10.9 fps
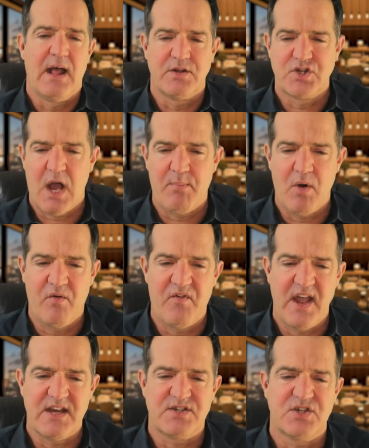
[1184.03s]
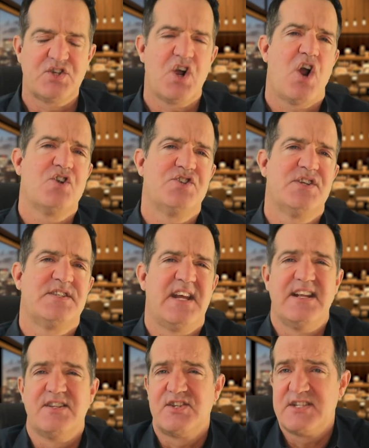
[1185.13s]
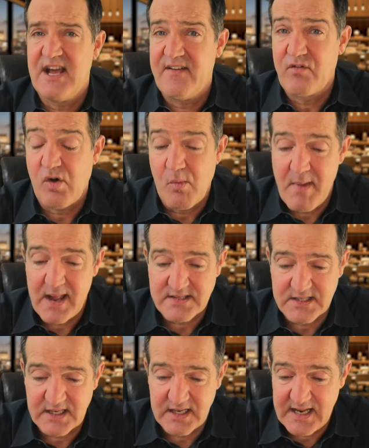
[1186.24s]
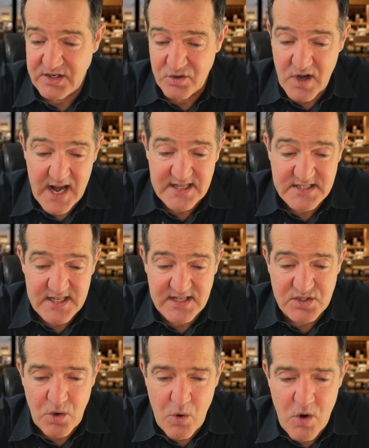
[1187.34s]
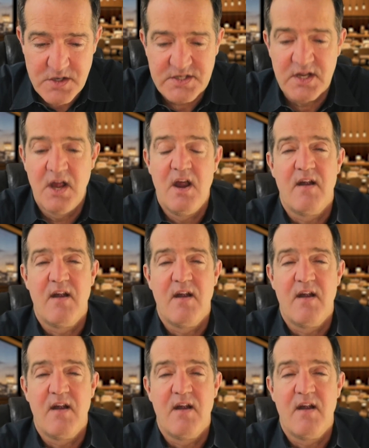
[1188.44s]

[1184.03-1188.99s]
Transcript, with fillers: El Chapo faced charges in several Mexican and United States courts